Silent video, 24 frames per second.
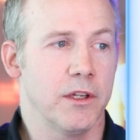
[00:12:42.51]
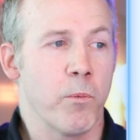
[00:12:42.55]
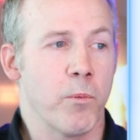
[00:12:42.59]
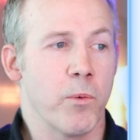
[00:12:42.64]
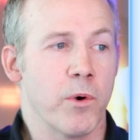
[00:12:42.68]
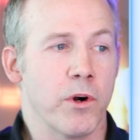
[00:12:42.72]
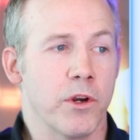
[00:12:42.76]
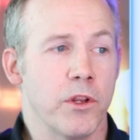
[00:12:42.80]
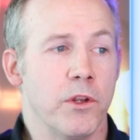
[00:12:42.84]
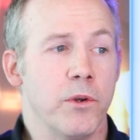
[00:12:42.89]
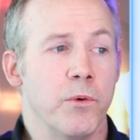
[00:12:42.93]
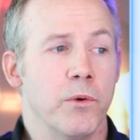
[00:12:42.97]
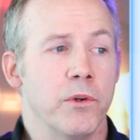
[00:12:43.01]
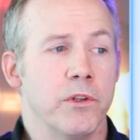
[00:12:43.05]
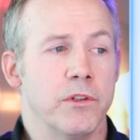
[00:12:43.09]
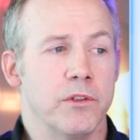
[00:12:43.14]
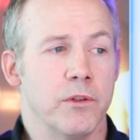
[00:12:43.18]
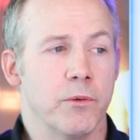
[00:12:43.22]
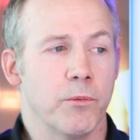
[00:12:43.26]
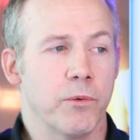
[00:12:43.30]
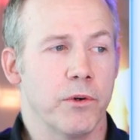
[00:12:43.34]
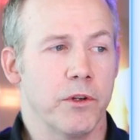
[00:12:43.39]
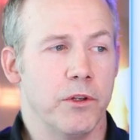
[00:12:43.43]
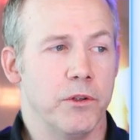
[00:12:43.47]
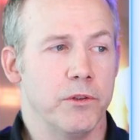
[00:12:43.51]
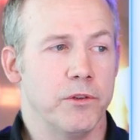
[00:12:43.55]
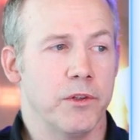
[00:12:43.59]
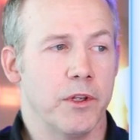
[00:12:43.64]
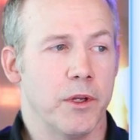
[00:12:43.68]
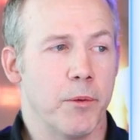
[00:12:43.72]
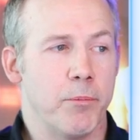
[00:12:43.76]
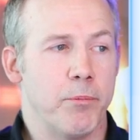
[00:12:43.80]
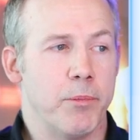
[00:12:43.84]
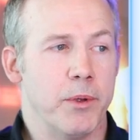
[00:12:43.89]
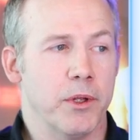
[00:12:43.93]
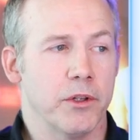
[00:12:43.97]
We're using
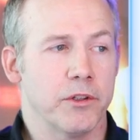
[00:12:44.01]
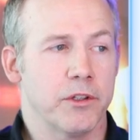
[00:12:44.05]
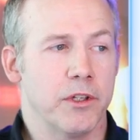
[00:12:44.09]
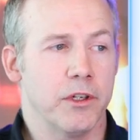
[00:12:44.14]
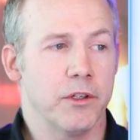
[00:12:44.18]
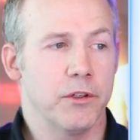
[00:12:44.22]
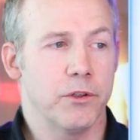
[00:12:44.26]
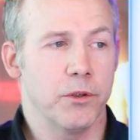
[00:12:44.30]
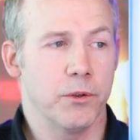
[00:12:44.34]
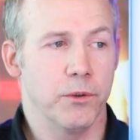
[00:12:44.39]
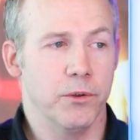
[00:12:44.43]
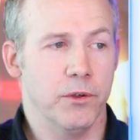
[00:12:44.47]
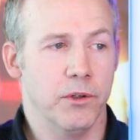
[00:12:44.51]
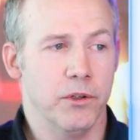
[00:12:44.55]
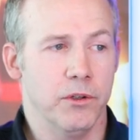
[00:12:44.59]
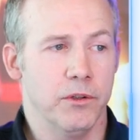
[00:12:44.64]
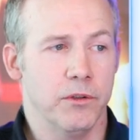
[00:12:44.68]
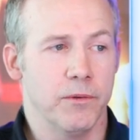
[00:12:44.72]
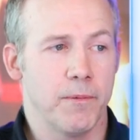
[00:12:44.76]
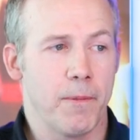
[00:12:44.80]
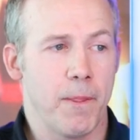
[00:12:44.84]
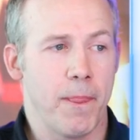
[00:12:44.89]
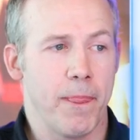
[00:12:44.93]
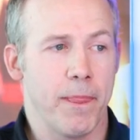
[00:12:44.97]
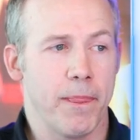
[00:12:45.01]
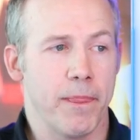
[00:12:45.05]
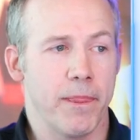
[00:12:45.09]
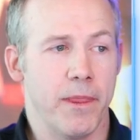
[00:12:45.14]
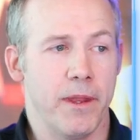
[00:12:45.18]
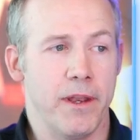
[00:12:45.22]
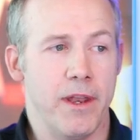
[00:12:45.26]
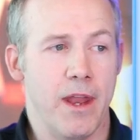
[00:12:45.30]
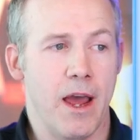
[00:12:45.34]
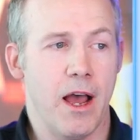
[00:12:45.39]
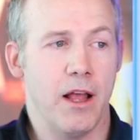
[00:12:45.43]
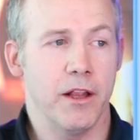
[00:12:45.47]
a built-in tool, the
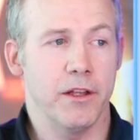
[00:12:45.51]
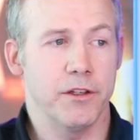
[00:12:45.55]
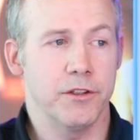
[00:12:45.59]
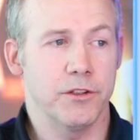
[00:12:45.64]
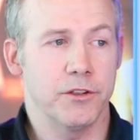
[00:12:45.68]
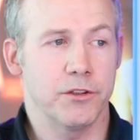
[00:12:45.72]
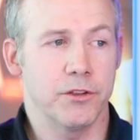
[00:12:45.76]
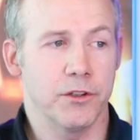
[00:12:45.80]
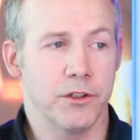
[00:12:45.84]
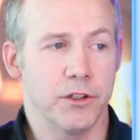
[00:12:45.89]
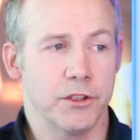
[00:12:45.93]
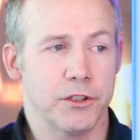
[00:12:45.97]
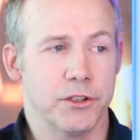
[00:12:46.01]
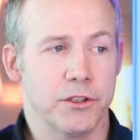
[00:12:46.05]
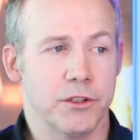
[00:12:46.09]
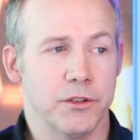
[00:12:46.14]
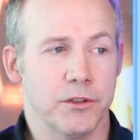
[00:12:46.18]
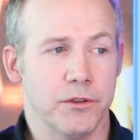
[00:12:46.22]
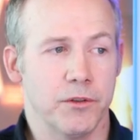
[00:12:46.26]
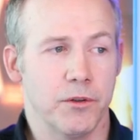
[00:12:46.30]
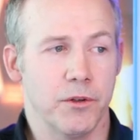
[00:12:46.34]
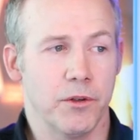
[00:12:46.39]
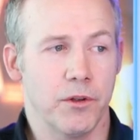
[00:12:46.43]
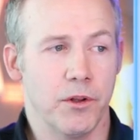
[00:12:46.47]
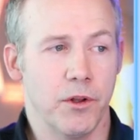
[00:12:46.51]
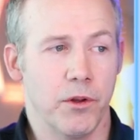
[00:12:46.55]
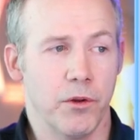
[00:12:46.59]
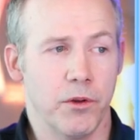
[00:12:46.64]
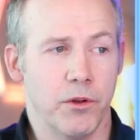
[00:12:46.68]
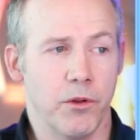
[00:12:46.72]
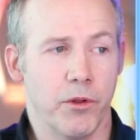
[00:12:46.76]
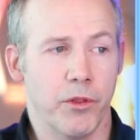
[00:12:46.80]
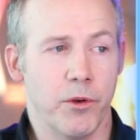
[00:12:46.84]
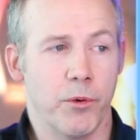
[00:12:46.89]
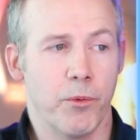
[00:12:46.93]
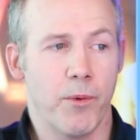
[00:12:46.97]
knowledge search,
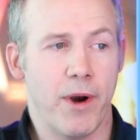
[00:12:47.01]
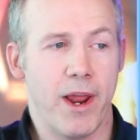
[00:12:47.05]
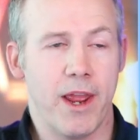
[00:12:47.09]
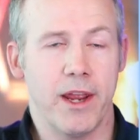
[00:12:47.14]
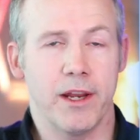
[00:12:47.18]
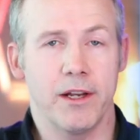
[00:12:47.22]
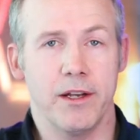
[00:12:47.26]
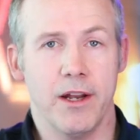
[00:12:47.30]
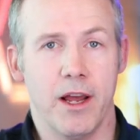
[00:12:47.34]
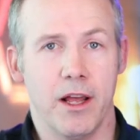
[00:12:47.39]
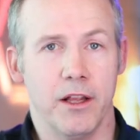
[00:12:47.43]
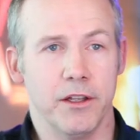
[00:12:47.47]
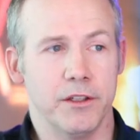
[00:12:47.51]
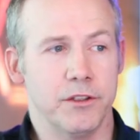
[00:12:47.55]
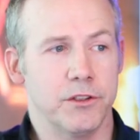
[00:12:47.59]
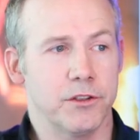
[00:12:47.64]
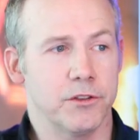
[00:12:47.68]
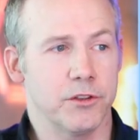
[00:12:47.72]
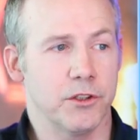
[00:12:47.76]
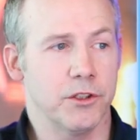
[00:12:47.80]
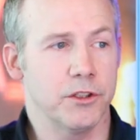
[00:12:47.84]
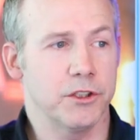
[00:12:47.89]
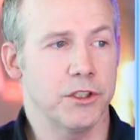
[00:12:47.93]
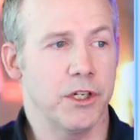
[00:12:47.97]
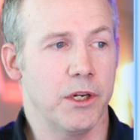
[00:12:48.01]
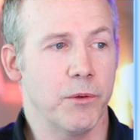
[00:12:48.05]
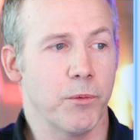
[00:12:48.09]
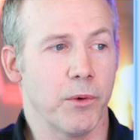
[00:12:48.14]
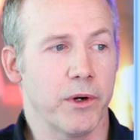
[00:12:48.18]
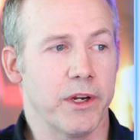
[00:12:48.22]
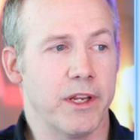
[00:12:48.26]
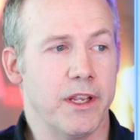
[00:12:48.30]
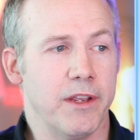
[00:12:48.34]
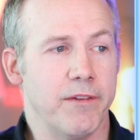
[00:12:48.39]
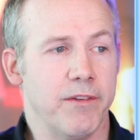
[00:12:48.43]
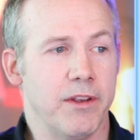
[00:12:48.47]
the RAG knowledge search, and we're
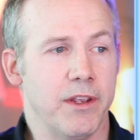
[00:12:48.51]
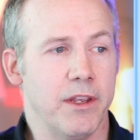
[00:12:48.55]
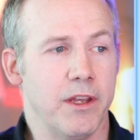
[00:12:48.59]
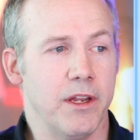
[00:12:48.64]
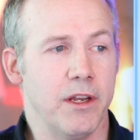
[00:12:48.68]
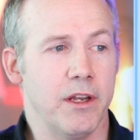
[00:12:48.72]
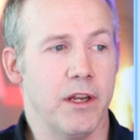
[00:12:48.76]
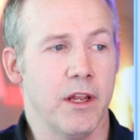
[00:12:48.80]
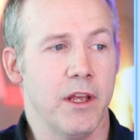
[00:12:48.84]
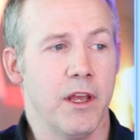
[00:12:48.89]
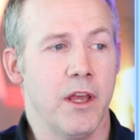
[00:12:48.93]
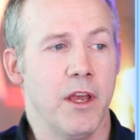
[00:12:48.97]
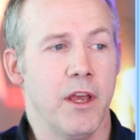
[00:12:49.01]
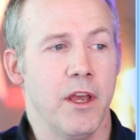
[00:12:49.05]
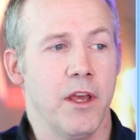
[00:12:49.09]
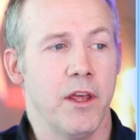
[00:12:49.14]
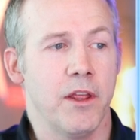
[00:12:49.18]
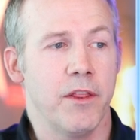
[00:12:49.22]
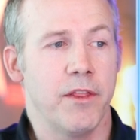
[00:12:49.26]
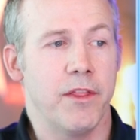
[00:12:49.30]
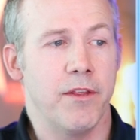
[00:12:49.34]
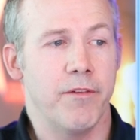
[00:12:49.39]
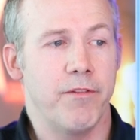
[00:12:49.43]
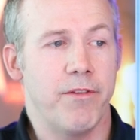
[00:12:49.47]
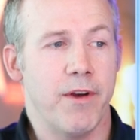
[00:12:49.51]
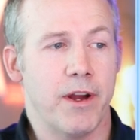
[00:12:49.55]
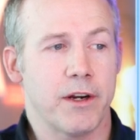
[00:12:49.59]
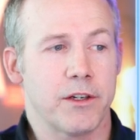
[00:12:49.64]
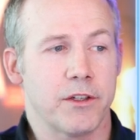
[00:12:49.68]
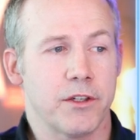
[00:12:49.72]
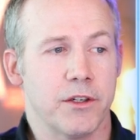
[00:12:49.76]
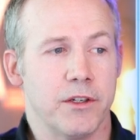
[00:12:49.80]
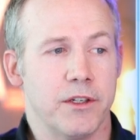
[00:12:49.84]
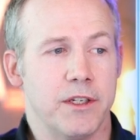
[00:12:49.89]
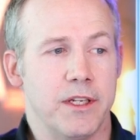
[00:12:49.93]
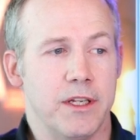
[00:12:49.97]
giving it the
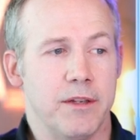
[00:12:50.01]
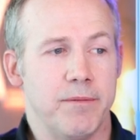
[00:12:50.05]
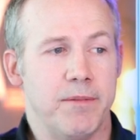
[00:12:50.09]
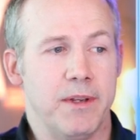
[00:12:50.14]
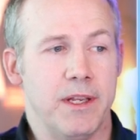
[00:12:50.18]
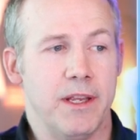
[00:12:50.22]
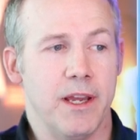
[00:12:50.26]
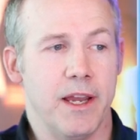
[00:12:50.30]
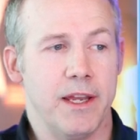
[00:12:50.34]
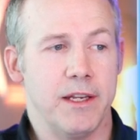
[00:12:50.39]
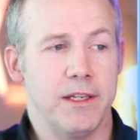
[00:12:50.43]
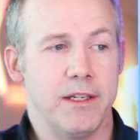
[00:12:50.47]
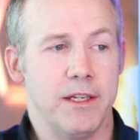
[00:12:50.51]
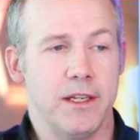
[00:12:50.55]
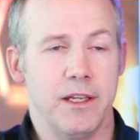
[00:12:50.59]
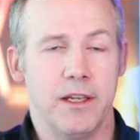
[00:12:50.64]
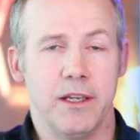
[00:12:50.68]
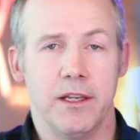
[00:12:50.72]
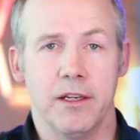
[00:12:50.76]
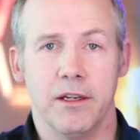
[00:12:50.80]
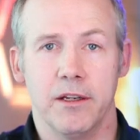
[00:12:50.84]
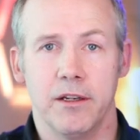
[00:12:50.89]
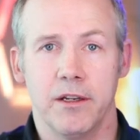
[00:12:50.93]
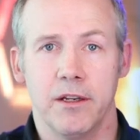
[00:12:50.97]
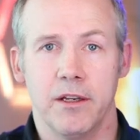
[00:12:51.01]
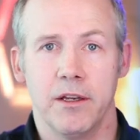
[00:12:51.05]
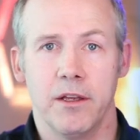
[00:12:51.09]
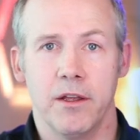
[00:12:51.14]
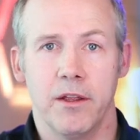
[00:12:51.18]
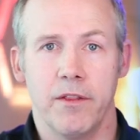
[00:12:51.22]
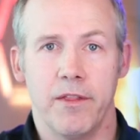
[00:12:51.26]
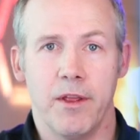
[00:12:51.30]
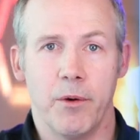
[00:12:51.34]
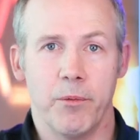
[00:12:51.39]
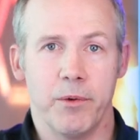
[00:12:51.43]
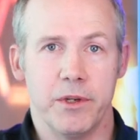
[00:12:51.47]
vector DB ID
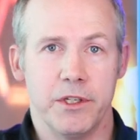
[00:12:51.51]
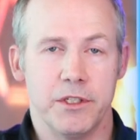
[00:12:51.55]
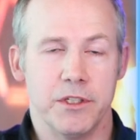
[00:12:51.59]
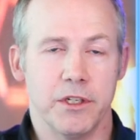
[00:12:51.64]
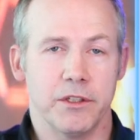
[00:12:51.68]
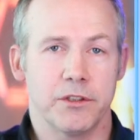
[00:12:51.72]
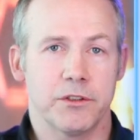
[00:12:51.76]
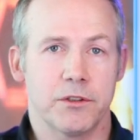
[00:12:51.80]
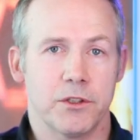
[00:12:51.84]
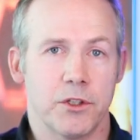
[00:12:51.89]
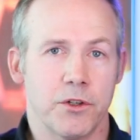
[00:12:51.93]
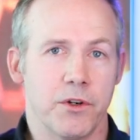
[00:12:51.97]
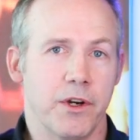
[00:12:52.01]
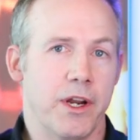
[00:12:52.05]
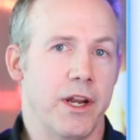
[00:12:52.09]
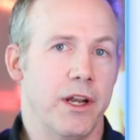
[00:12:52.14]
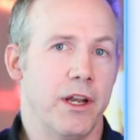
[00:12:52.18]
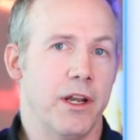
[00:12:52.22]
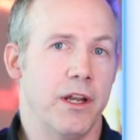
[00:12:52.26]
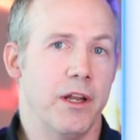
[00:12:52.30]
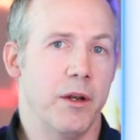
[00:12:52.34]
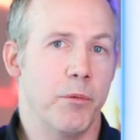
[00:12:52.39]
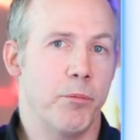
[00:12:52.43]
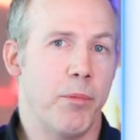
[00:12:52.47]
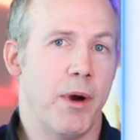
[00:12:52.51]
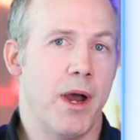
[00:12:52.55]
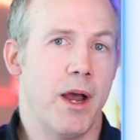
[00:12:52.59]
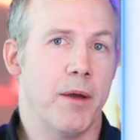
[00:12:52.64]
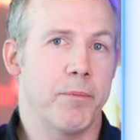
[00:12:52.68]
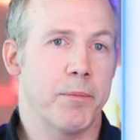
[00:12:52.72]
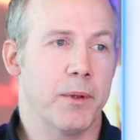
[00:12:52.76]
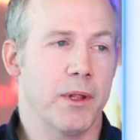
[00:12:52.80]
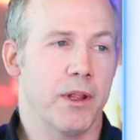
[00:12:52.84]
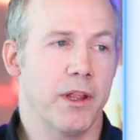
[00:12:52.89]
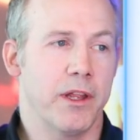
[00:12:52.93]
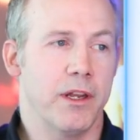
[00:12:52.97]
that we just created and
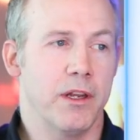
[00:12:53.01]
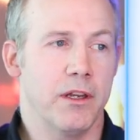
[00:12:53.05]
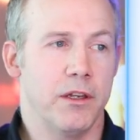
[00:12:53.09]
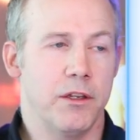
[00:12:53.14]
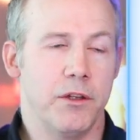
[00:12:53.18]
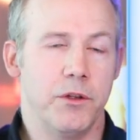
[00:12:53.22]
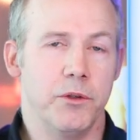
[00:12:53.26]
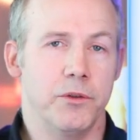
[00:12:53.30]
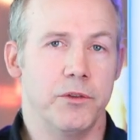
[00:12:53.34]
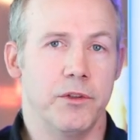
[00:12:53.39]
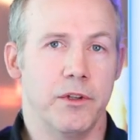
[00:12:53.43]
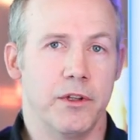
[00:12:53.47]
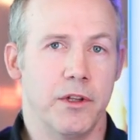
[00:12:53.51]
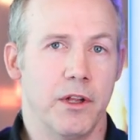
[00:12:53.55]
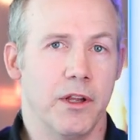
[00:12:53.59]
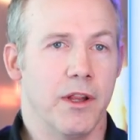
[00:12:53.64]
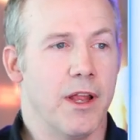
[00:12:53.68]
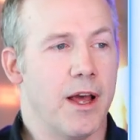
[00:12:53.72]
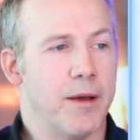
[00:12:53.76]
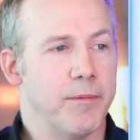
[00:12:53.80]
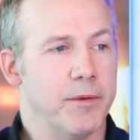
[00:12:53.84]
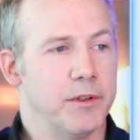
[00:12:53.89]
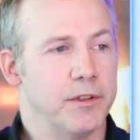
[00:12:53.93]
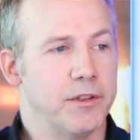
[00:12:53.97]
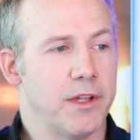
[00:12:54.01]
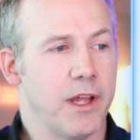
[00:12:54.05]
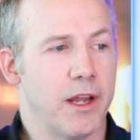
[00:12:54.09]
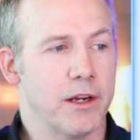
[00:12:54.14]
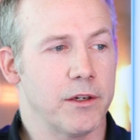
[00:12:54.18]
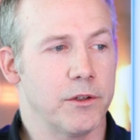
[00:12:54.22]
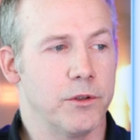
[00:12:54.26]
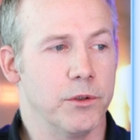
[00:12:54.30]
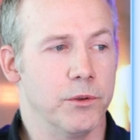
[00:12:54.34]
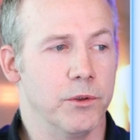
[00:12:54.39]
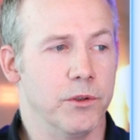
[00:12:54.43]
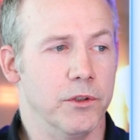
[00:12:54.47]
populated using the Llama
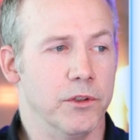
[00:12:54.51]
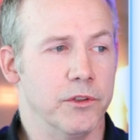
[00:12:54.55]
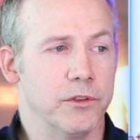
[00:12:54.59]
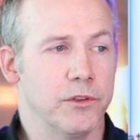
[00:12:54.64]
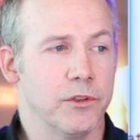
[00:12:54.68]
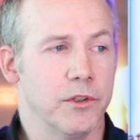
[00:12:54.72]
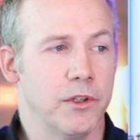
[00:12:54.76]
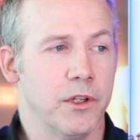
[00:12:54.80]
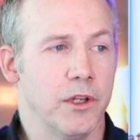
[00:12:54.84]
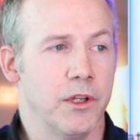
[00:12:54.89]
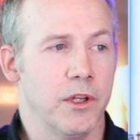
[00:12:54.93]
Stack tools.